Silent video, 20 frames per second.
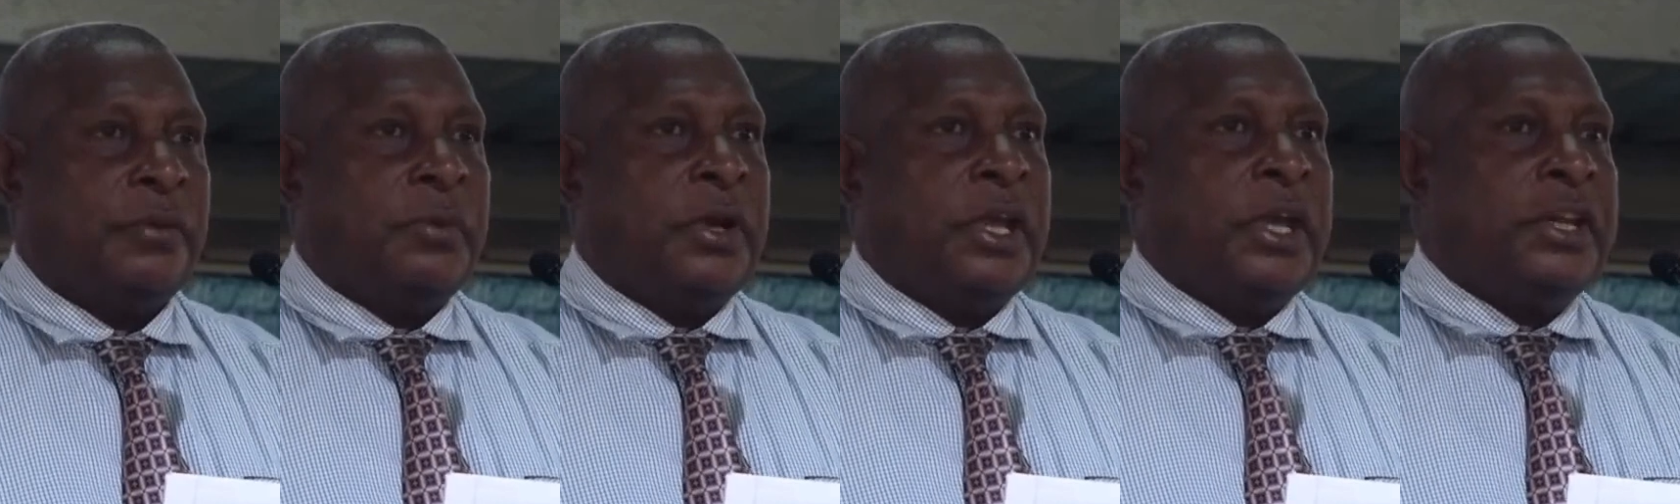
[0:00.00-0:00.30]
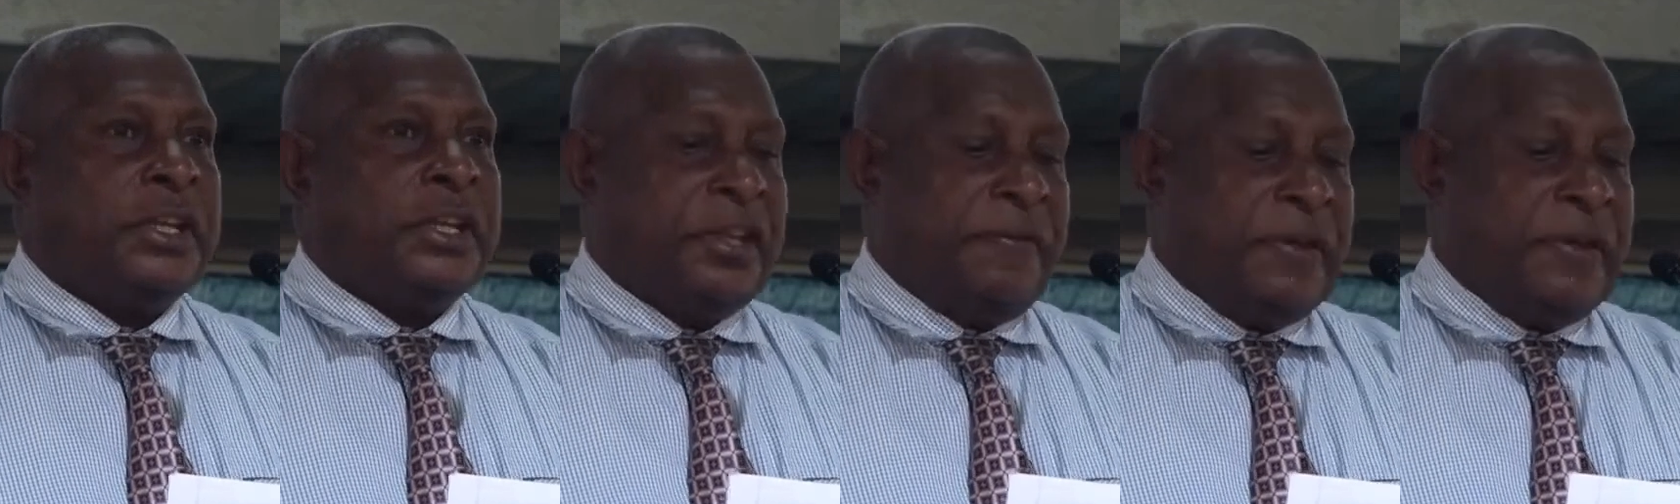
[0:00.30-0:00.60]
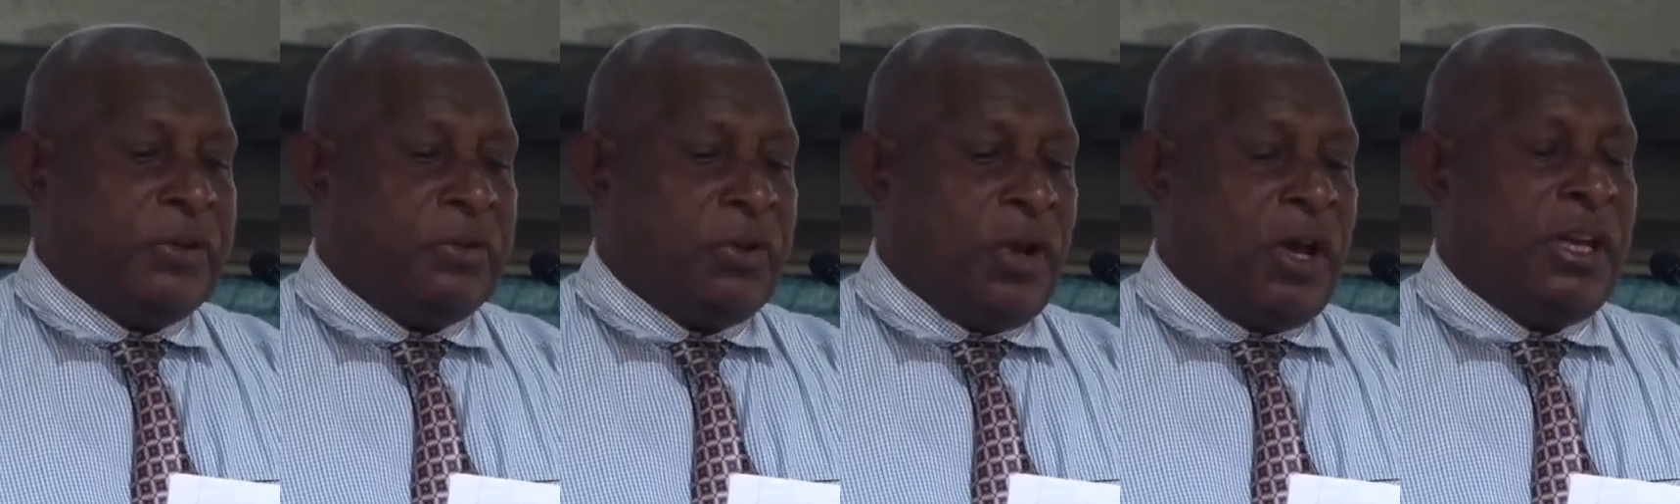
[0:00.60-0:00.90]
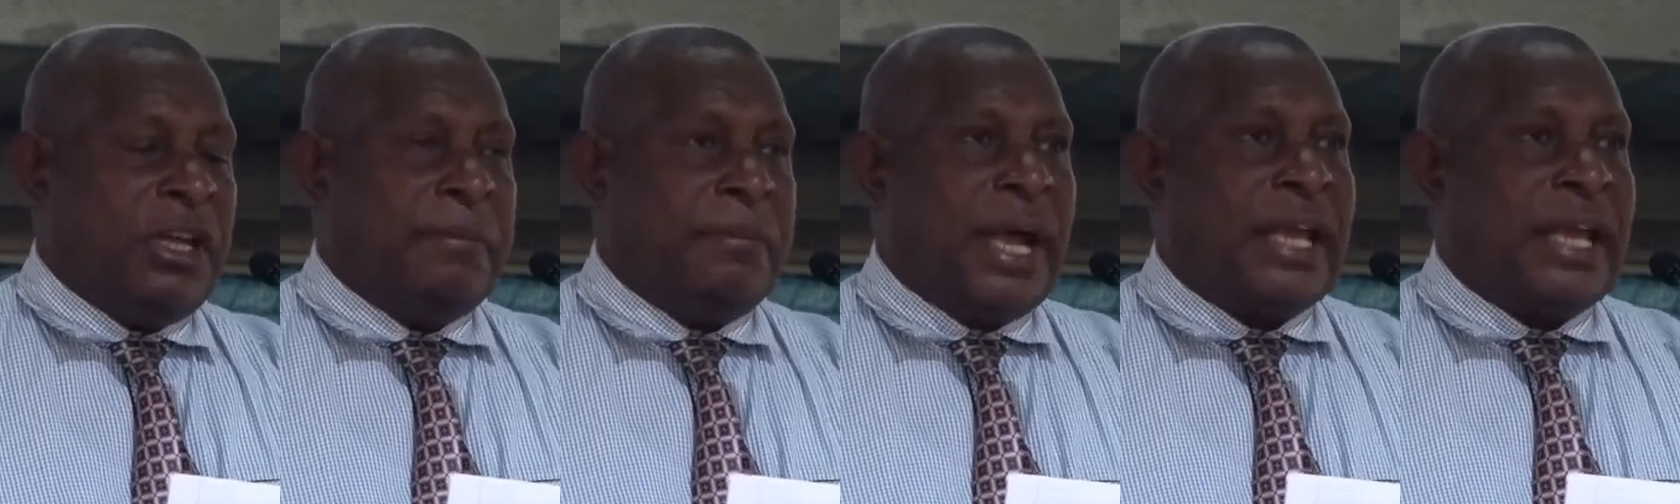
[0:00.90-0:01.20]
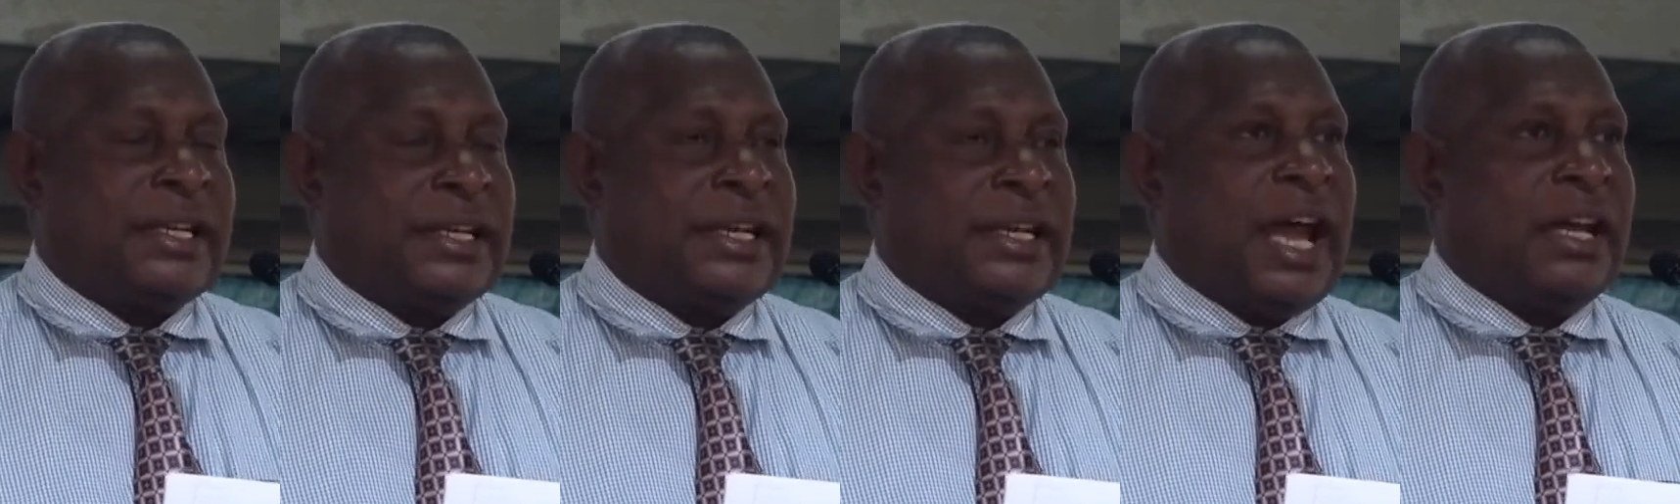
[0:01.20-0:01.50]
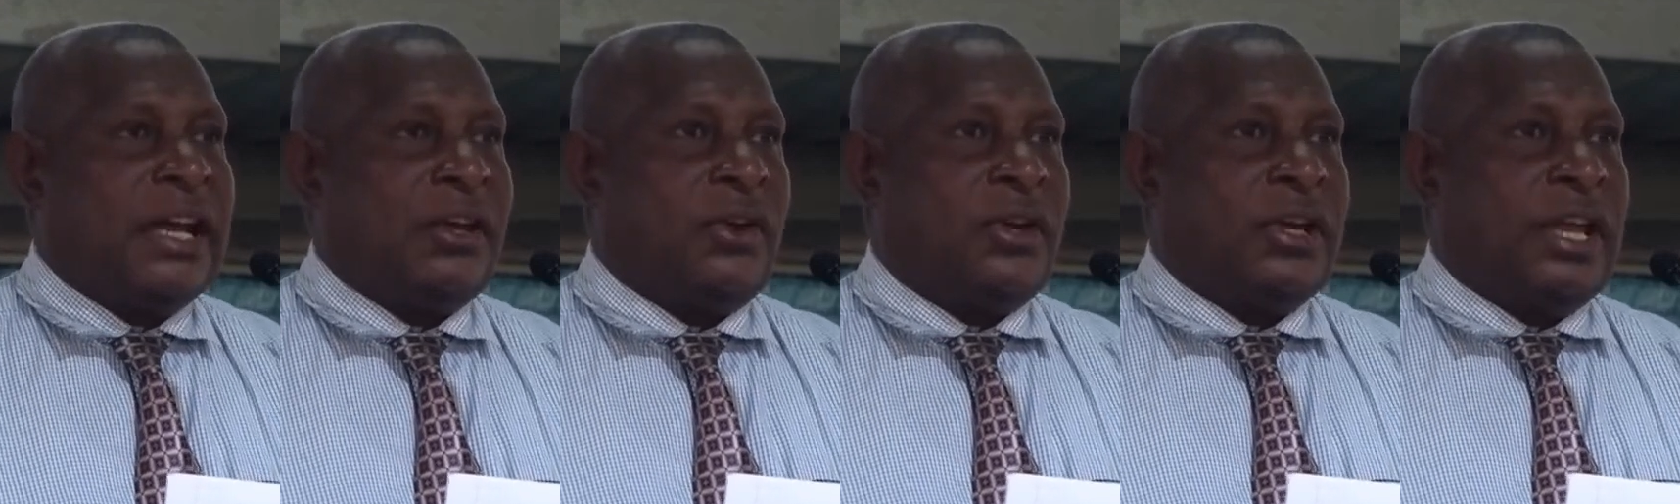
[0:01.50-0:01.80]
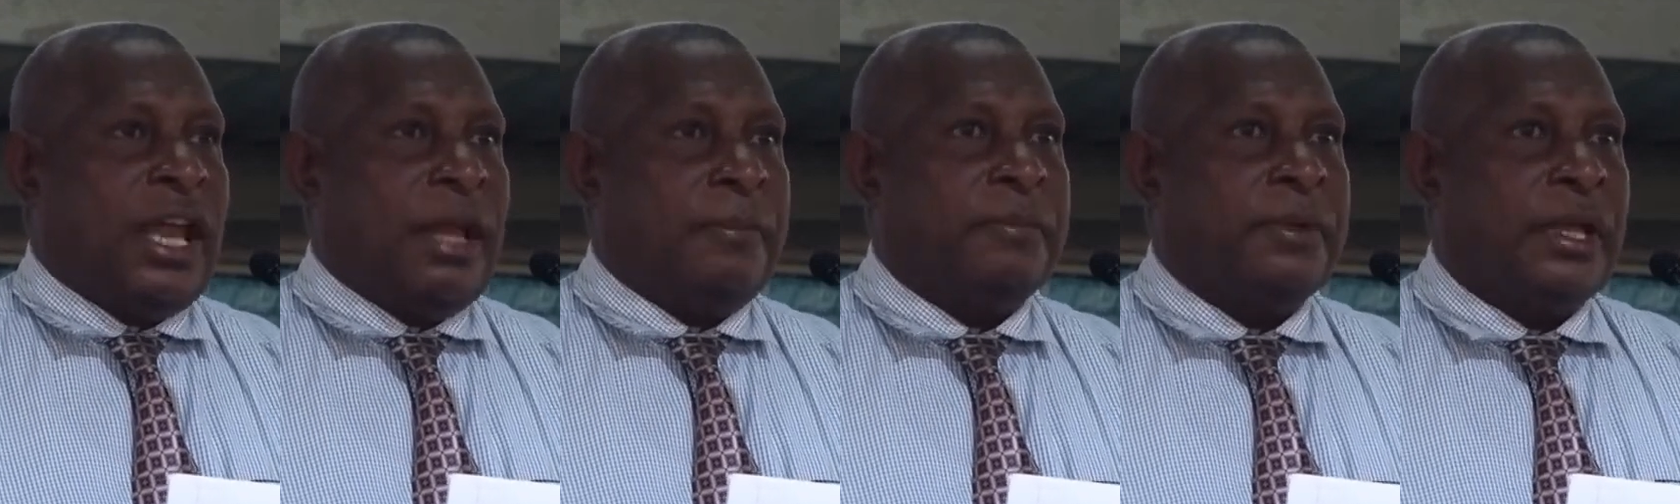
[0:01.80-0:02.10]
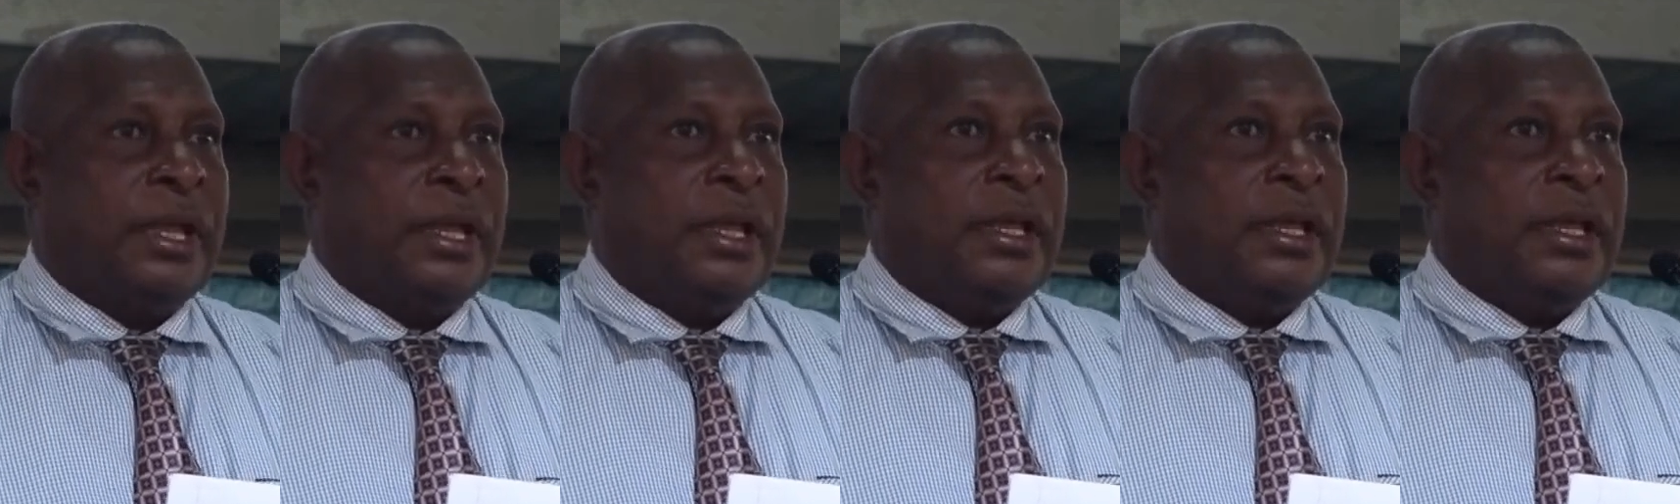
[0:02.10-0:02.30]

where individually must God on them,